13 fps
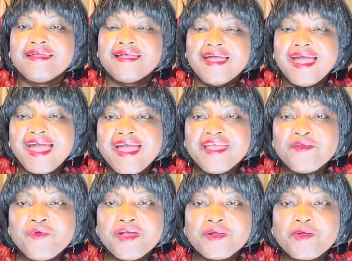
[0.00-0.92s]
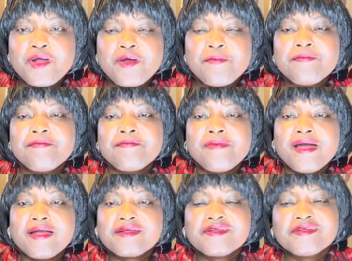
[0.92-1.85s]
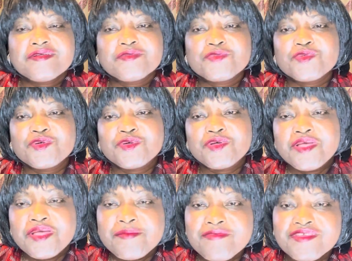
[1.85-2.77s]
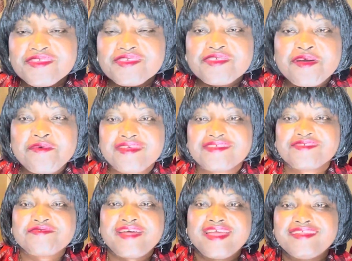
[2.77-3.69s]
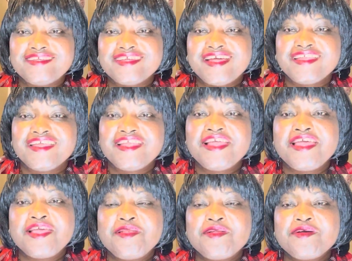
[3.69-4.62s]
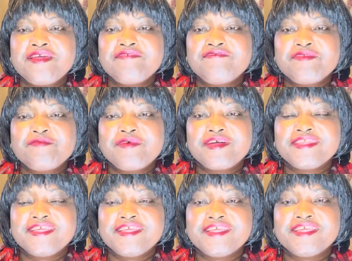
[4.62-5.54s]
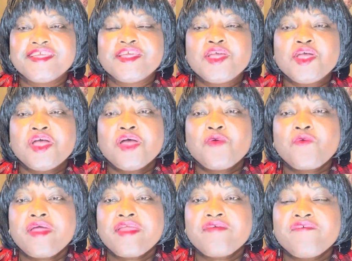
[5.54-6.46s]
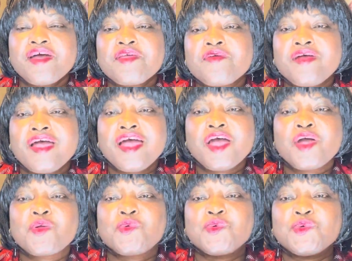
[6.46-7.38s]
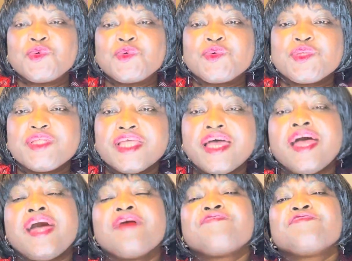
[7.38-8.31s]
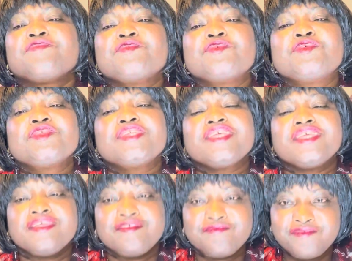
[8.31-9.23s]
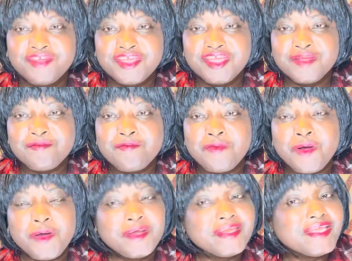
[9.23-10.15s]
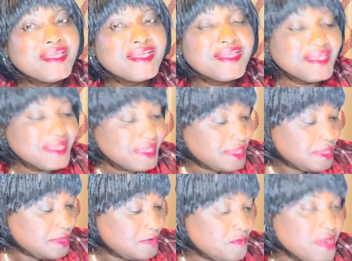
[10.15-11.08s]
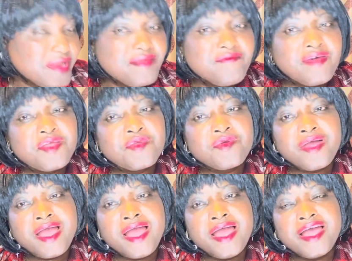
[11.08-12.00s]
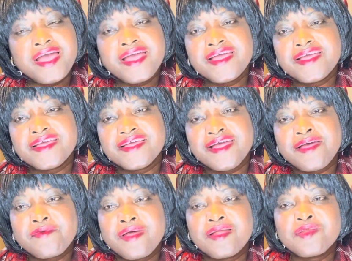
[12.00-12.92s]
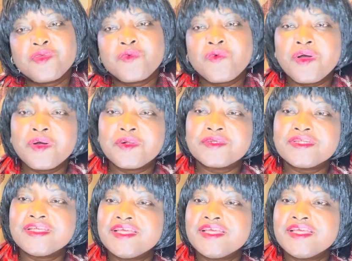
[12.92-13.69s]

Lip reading: Hi, welcome back to Mrs. Always Right channel. Hello everybody, wherever you are. Good afternoon, evening, morning, wherever you are around the world.